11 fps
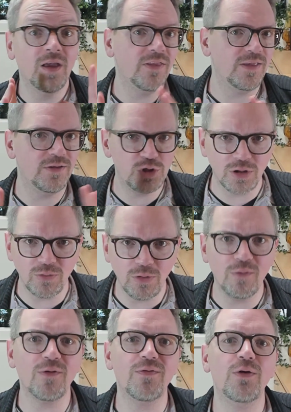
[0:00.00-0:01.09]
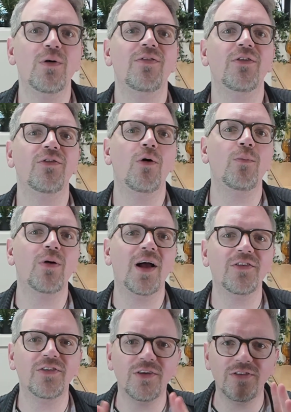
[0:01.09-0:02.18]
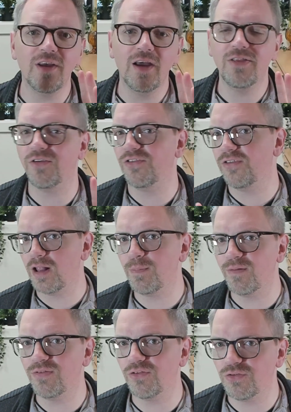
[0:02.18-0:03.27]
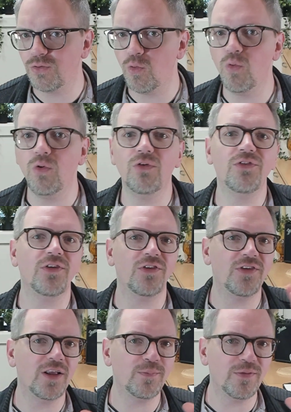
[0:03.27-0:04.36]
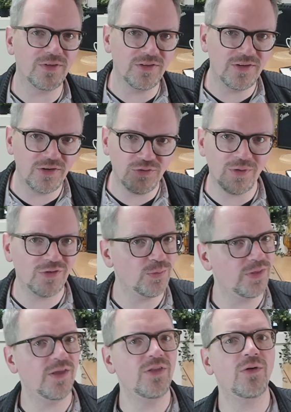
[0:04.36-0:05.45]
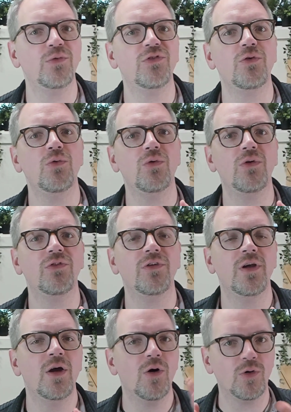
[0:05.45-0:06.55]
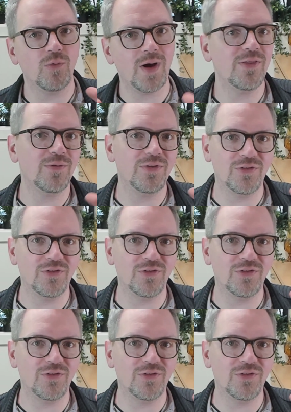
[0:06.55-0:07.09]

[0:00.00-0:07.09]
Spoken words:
the general overview of this whole process, the setup of the schools, the setup of the districts within those schools, or rather the